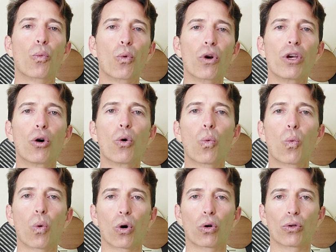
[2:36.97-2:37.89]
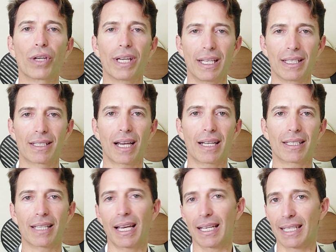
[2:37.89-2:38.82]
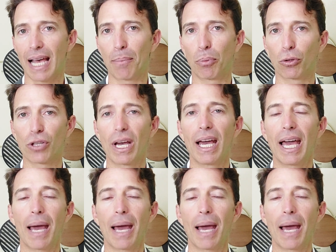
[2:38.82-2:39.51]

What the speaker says: real-world insights, examples,